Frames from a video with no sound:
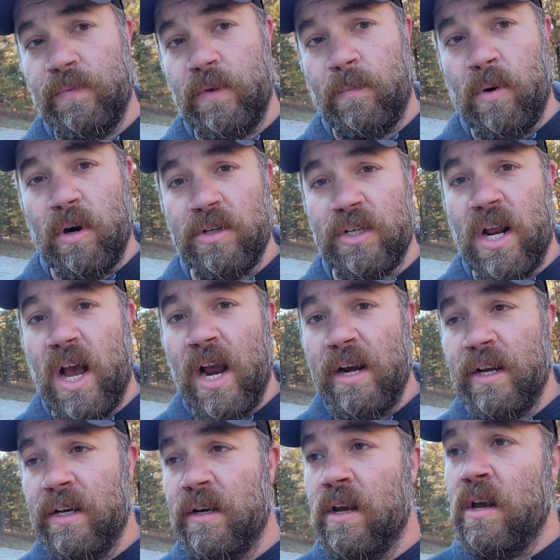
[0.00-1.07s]
The person
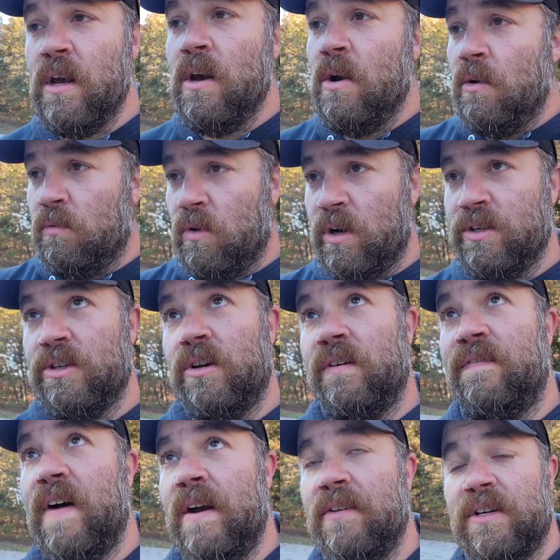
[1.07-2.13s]
hiding runs another
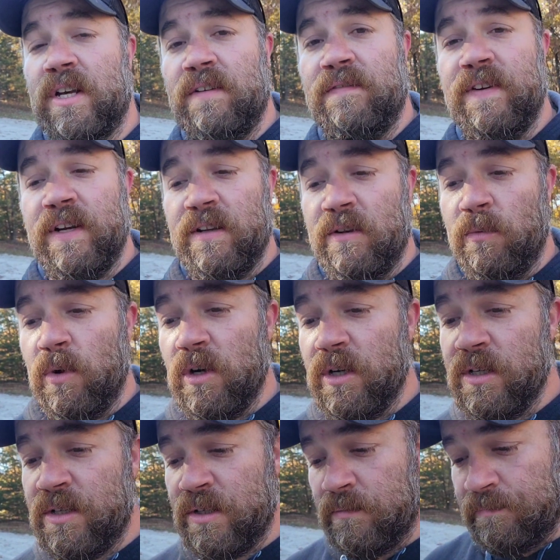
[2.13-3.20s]
5 or 10 feet in the
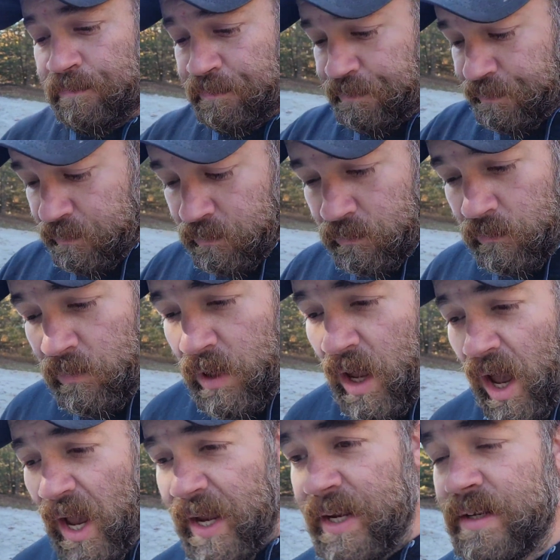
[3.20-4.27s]
woods,
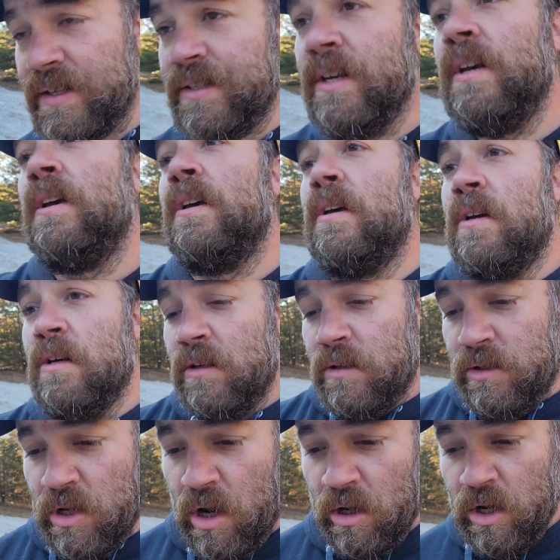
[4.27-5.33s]
hides.
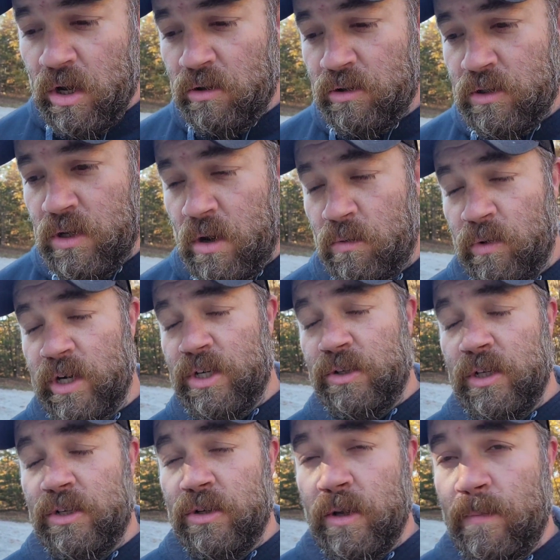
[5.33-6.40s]
Dog goes
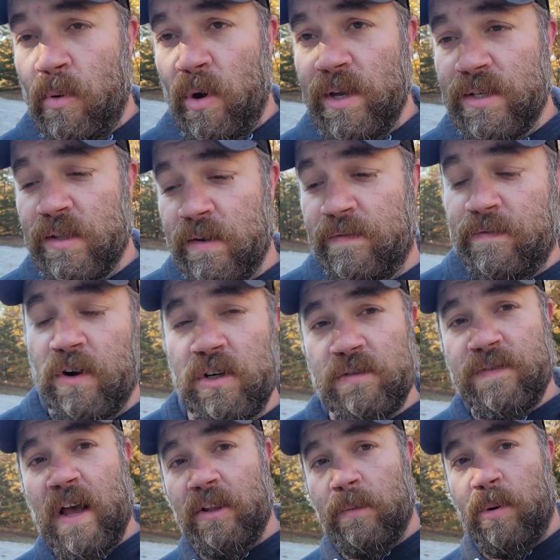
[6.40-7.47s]
originally to the place that they
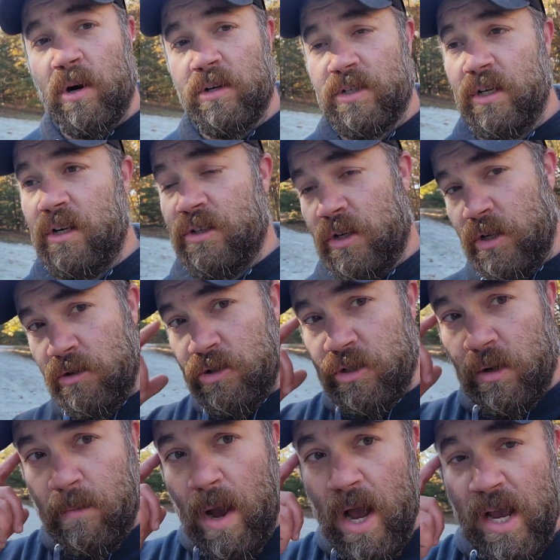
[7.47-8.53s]
first found the person because they're using
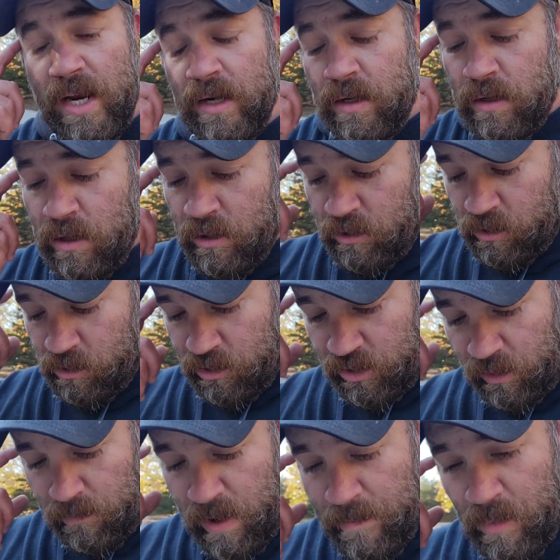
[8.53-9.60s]
their mind, they're using
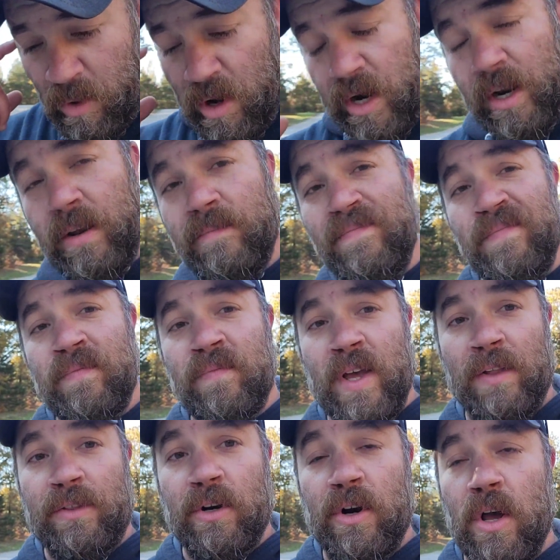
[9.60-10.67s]
their memory,
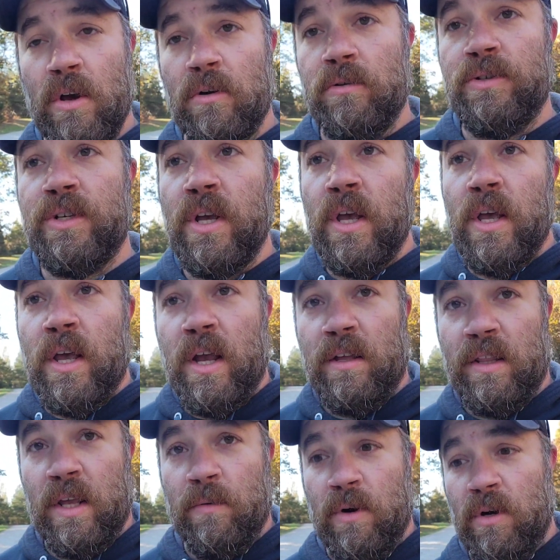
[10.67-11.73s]
not their nose. And
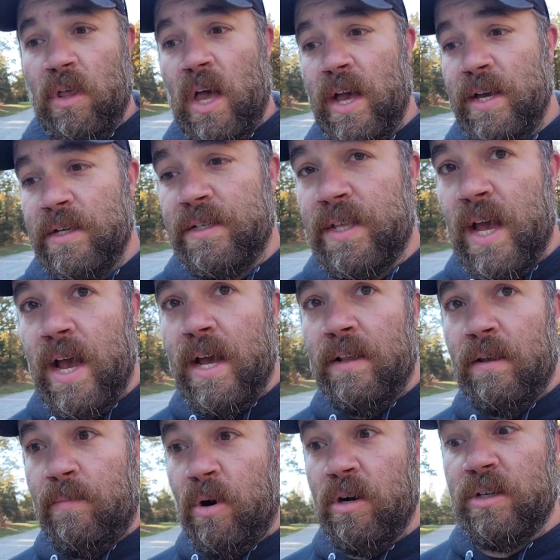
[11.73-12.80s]
then they realize that
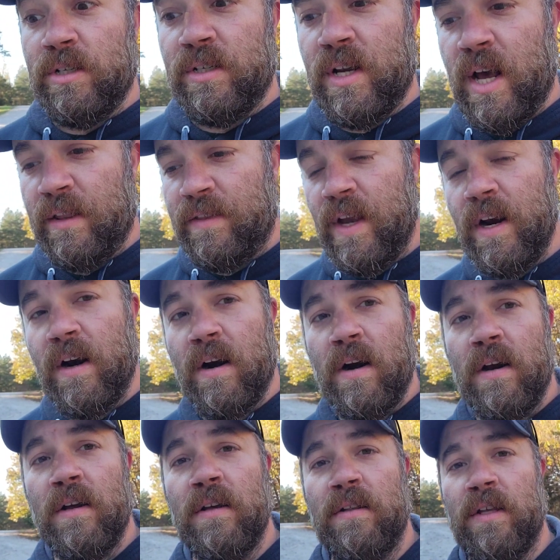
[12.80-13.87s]
the person's not
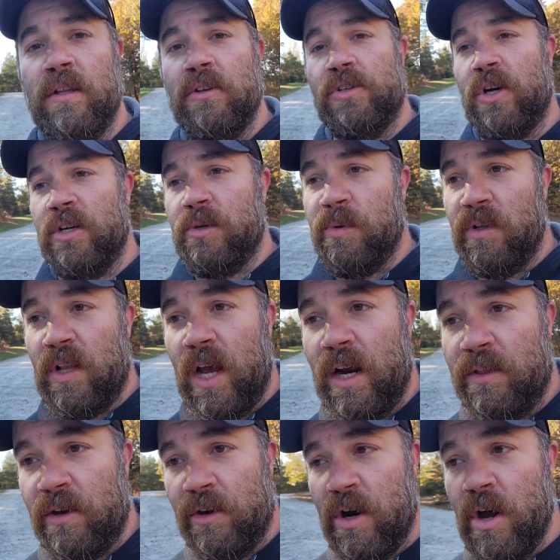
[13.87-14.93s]
there. Then they'll start to rely
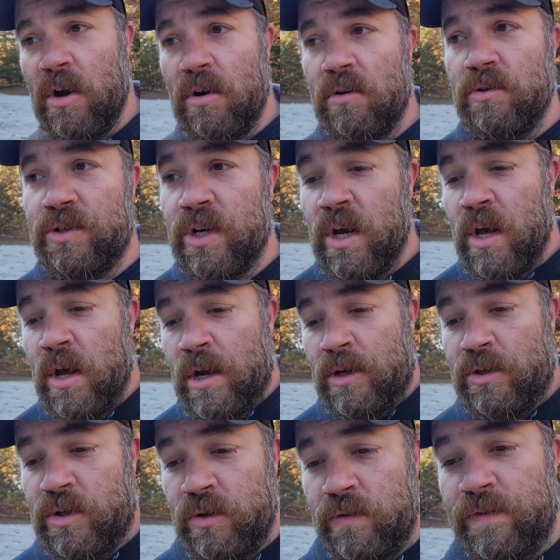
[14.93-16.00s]
on their nose
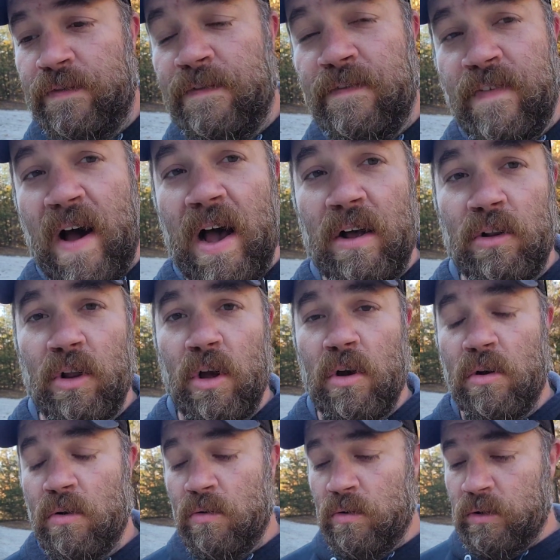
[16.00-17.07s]
to
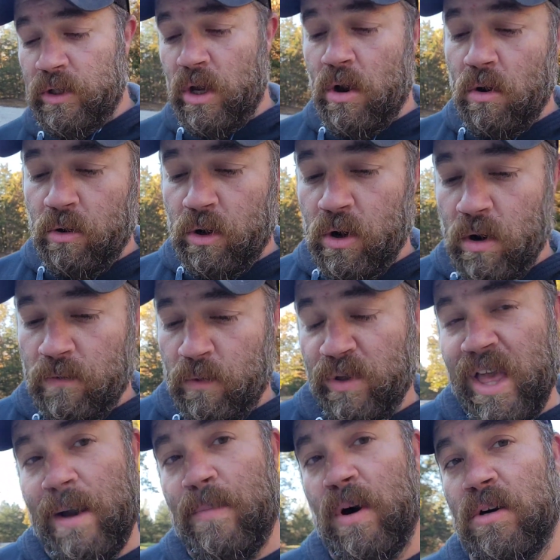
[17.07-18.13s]
follow the odor of where
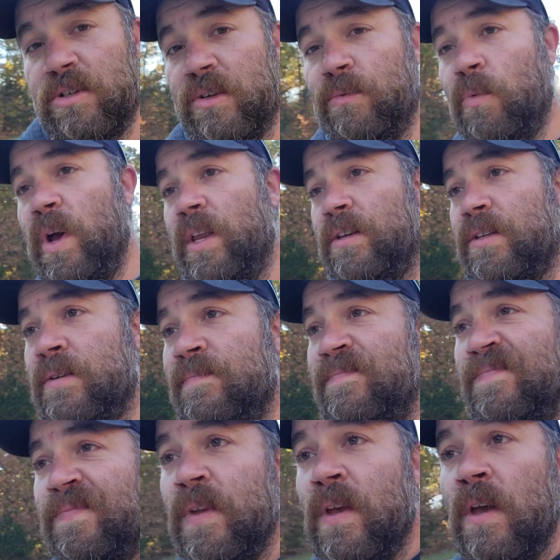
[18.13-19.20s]
that person went.
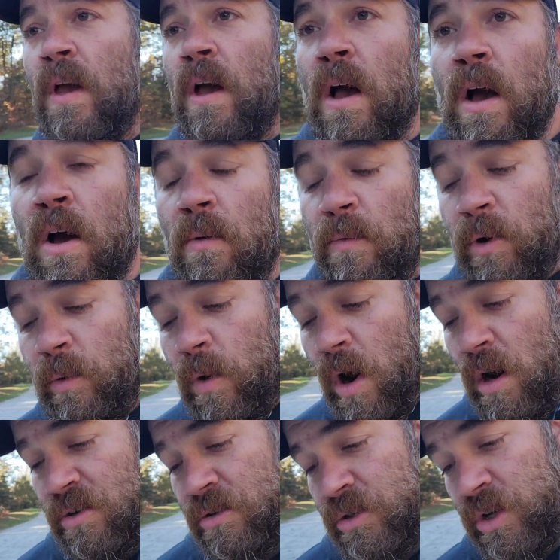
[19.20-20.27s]
We will
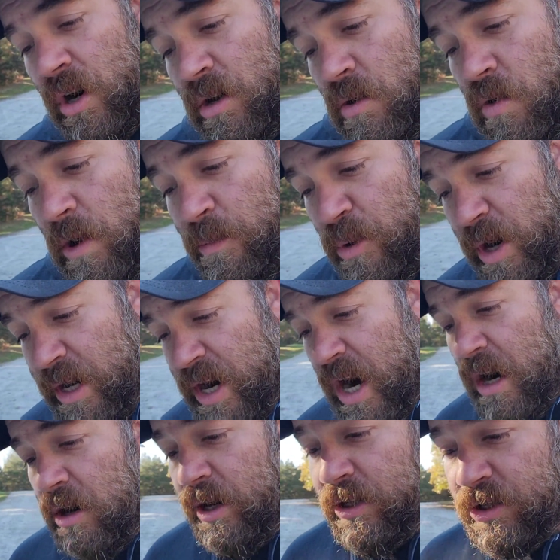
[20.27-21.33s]
also start incorporating
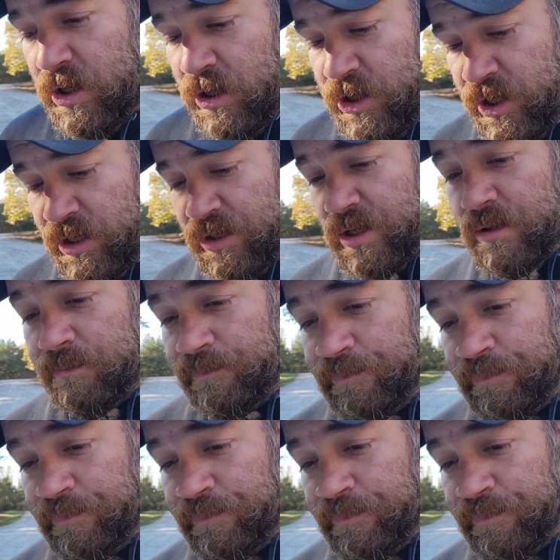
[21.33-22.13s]
area searches.